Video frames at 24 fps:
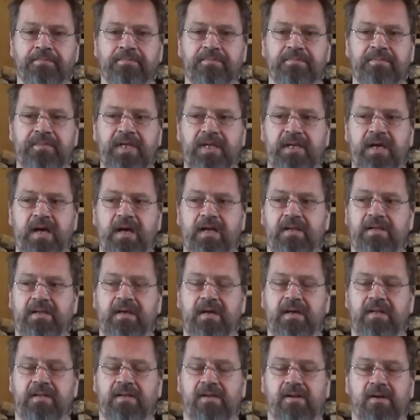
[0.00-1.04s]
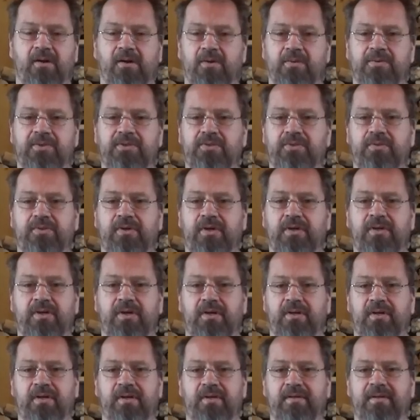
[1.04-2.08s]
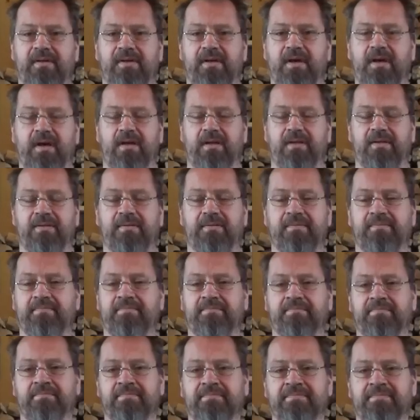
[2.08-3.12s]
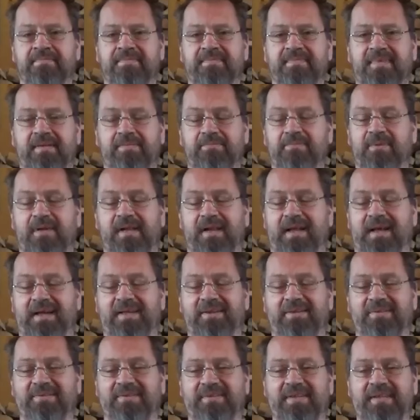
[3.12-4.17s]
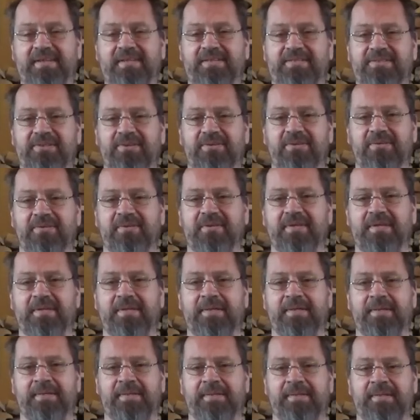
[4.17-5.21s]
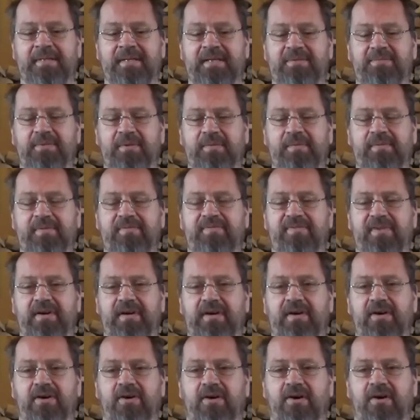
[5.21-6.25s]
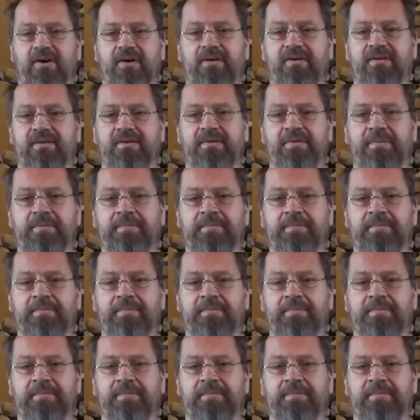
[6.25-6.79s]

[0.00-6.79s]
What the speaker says: They can't get close to her again. Well, I don't think so. It will be very hard